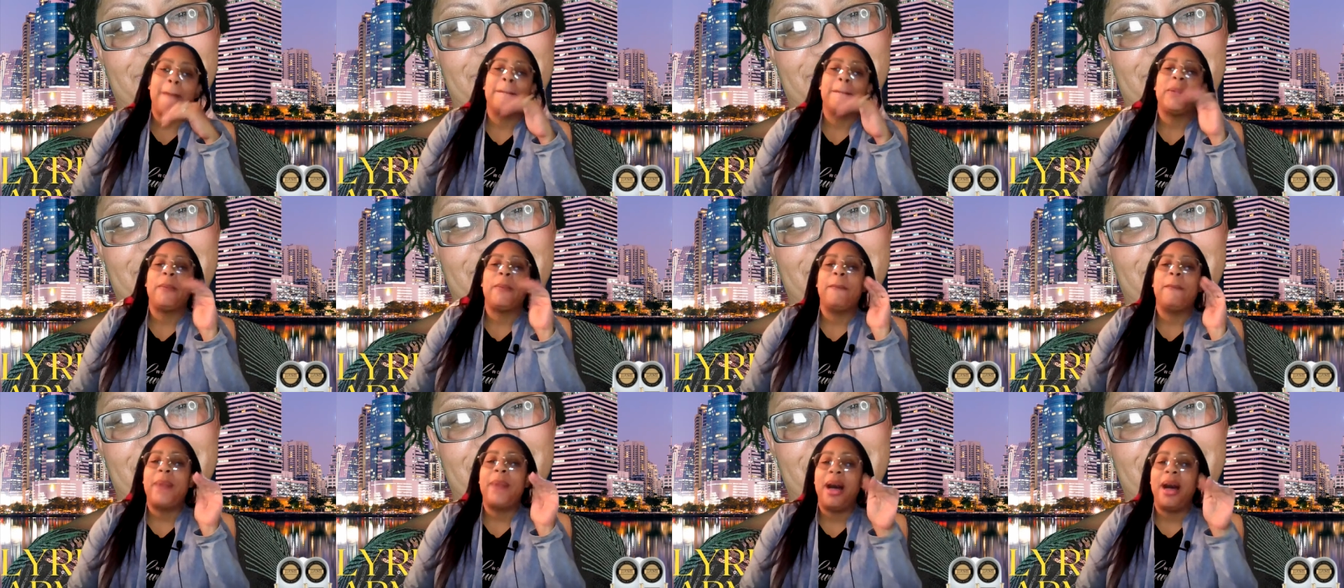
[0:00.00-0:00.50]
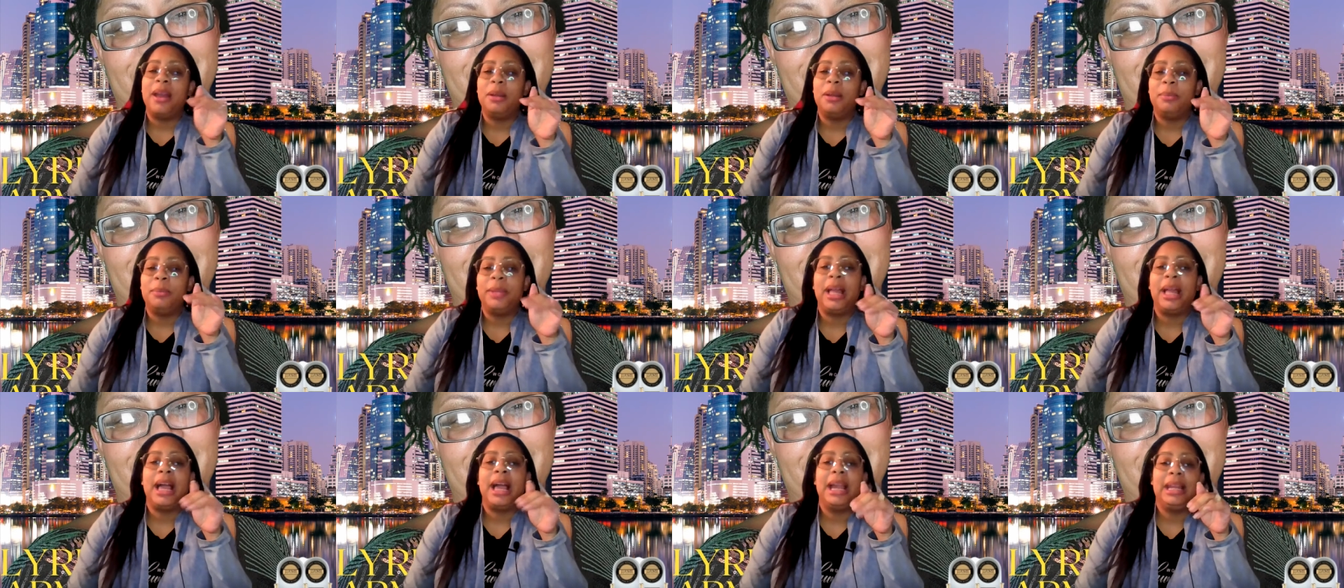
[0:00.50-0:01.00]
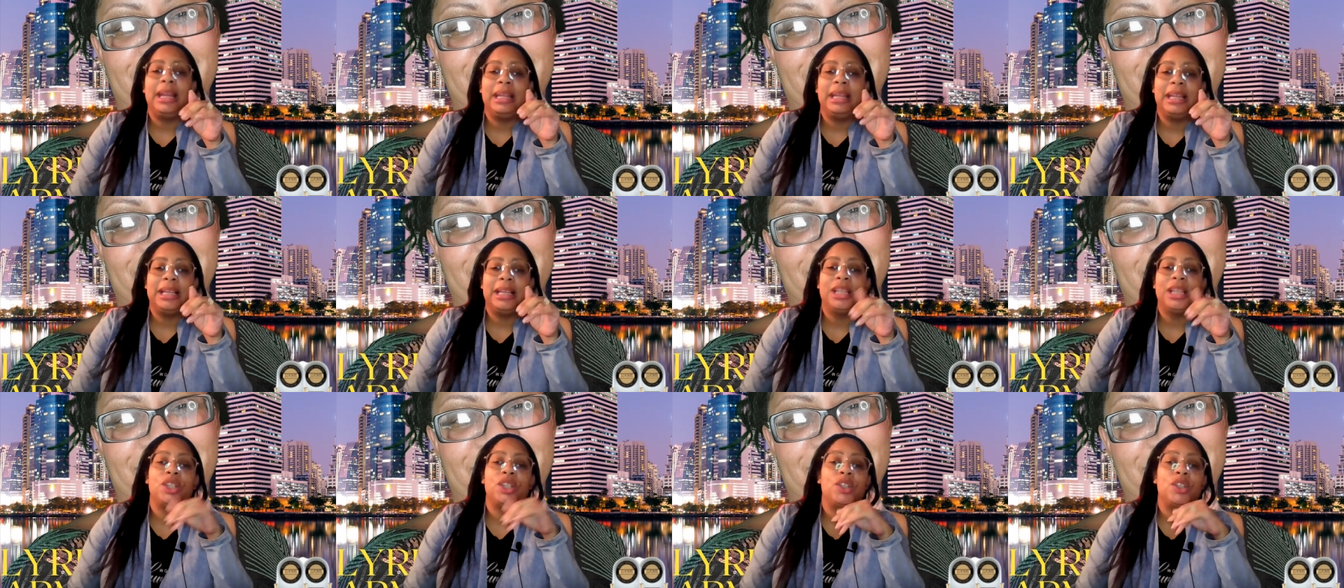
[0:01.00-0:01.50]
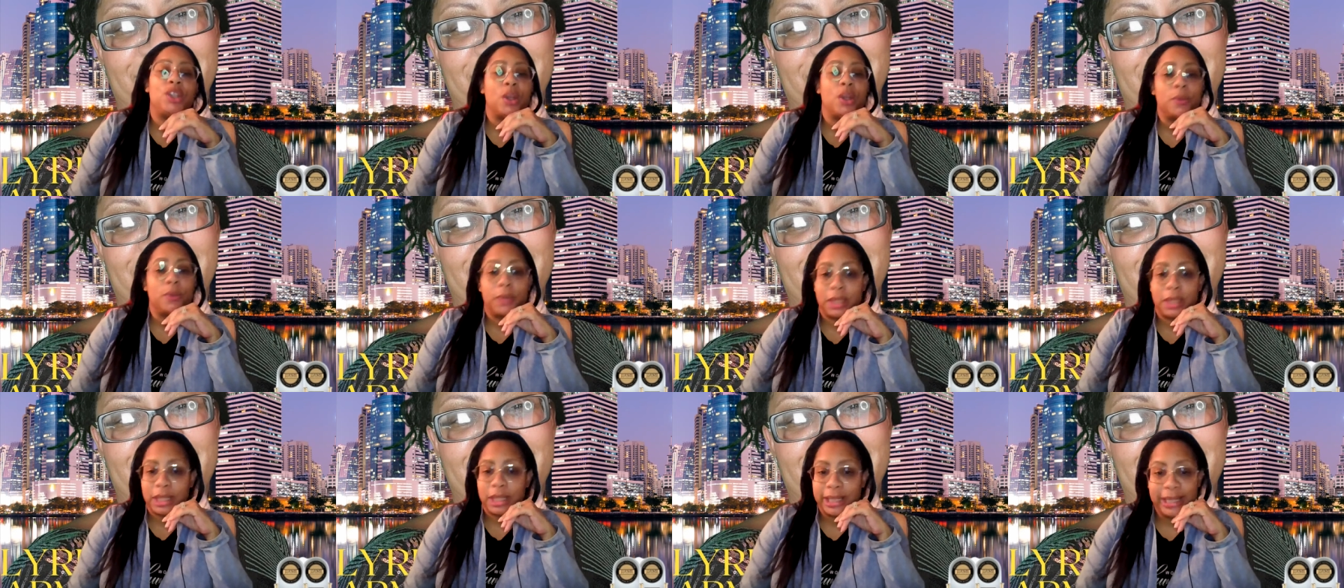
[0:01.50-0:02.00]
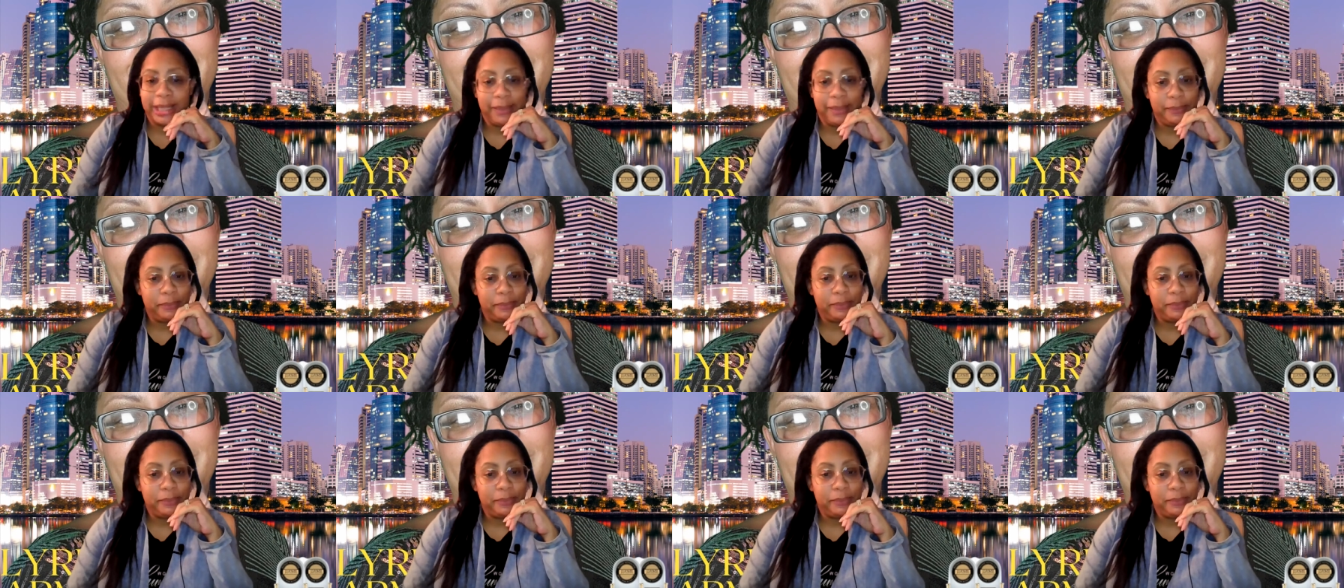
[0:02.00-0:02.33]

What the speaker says: But bottom line is, don't sleep.